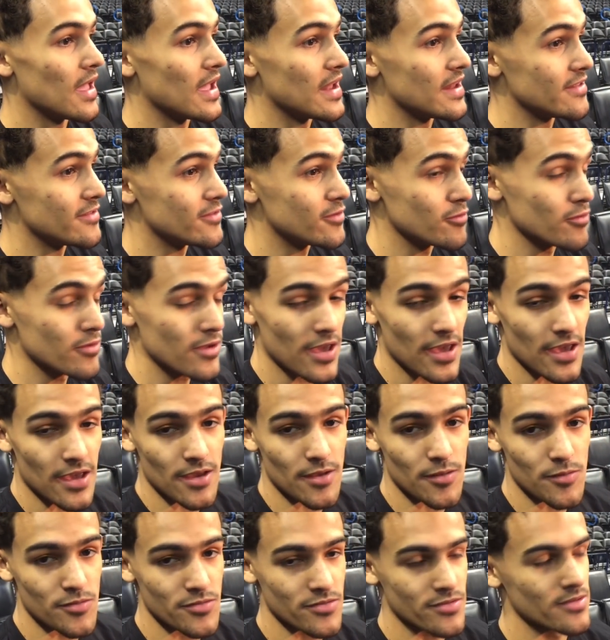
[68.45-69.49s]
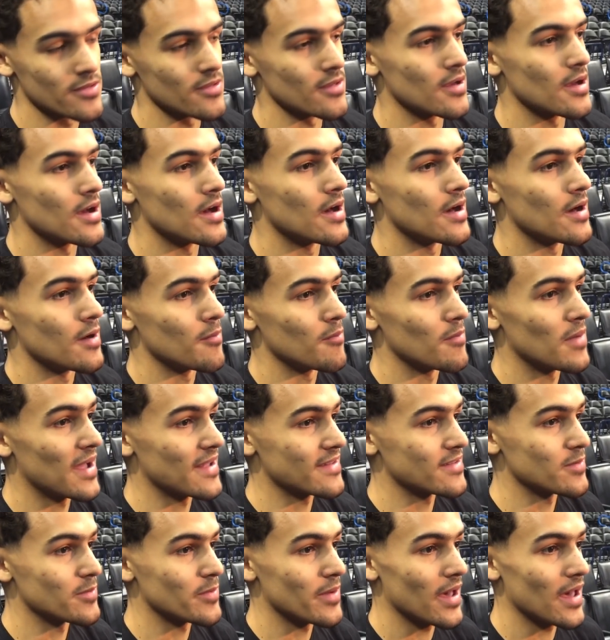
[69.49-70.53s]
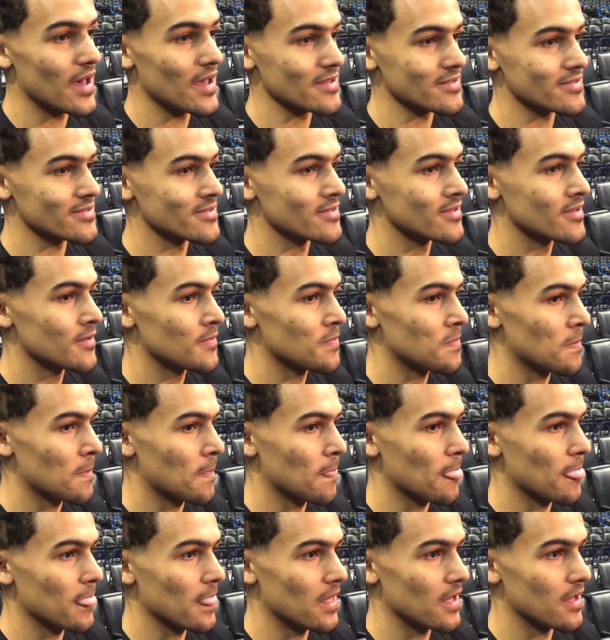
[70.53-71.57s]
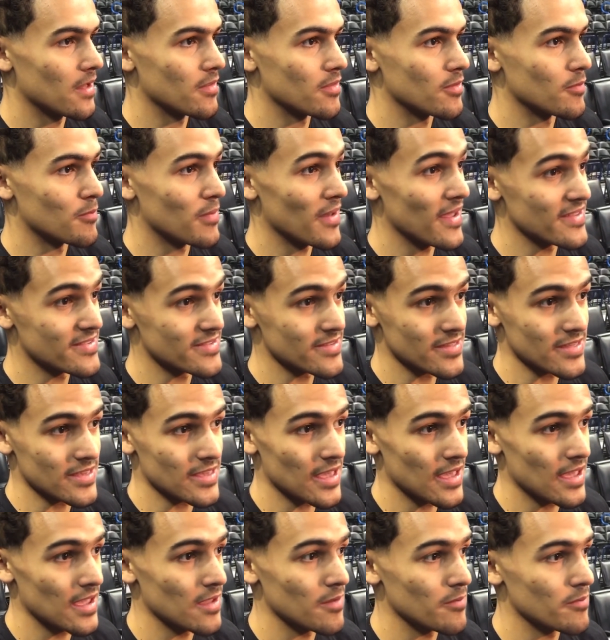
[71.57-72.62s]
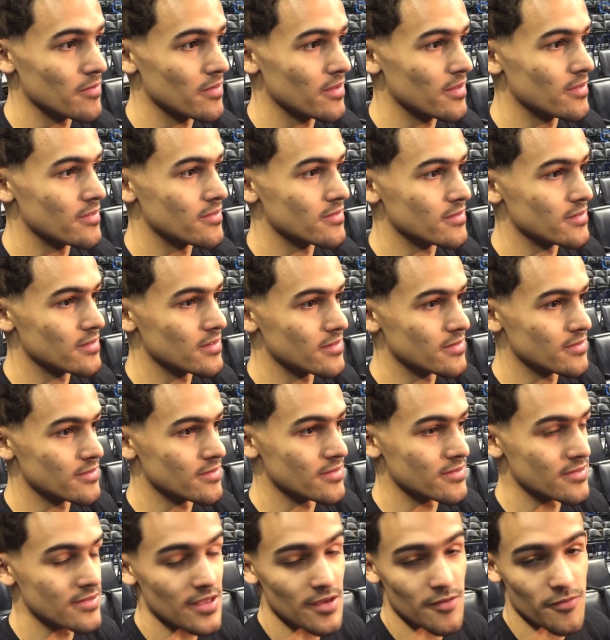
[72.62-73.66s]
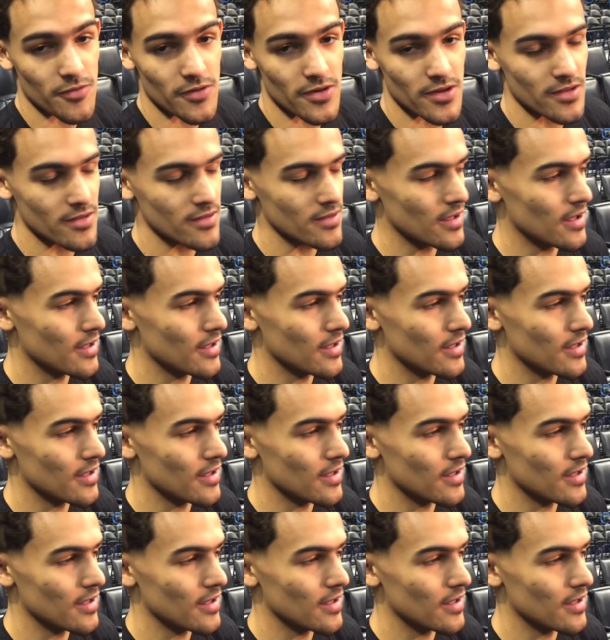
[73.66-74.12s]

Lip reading: 82 games, back-to-backs, the pace of the game is different.